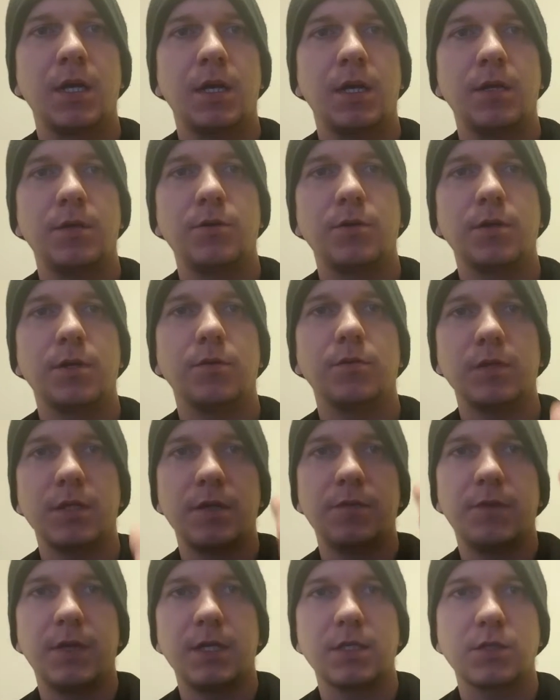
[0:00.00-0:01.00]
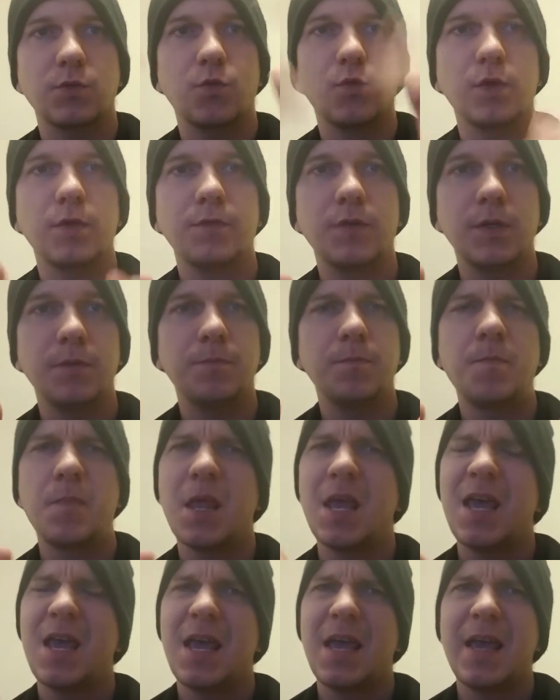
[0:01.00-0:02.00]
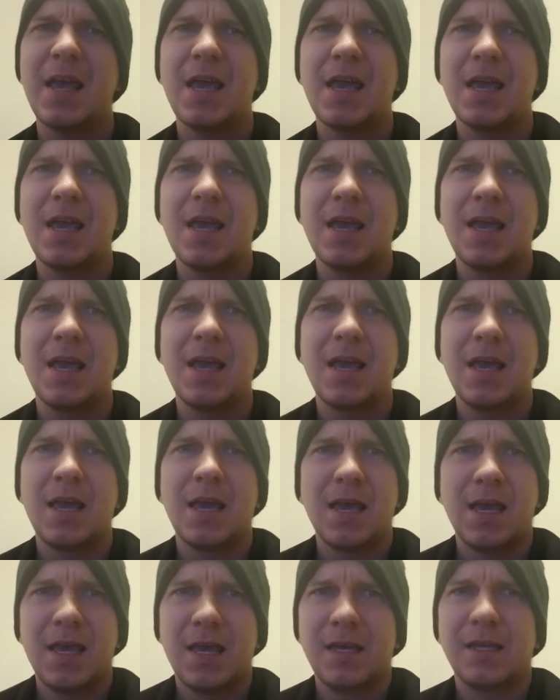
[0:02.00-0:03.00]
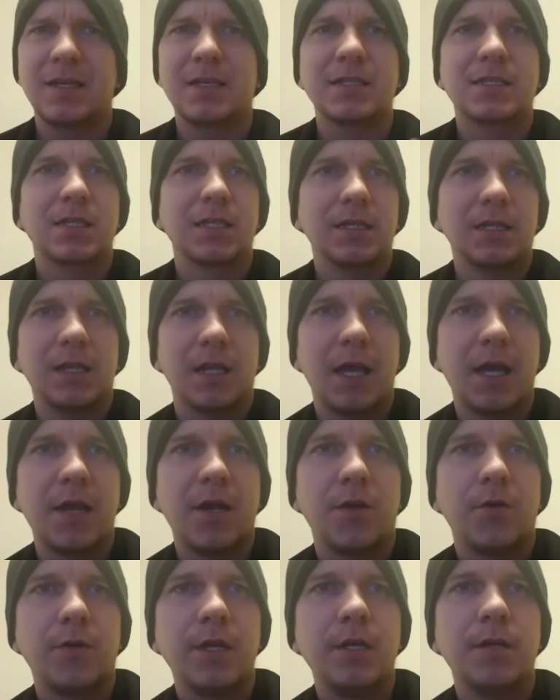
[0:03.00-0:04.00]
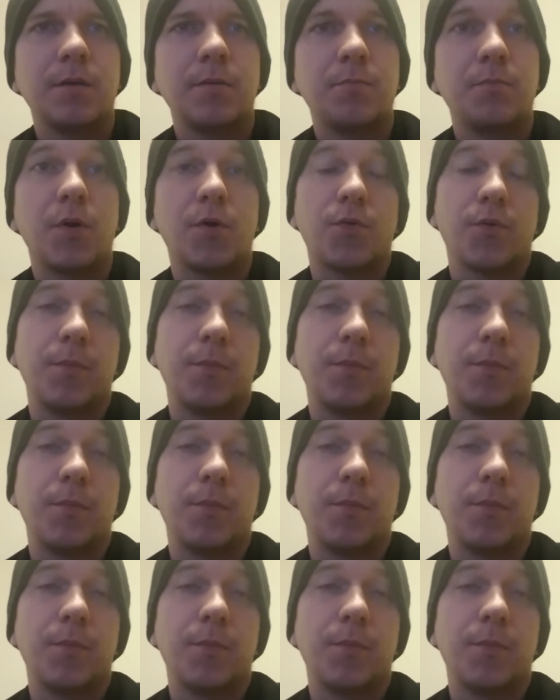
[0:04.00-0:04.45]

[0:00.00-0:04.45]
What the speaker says: and you can only advance one of them, it gets a little hairy, but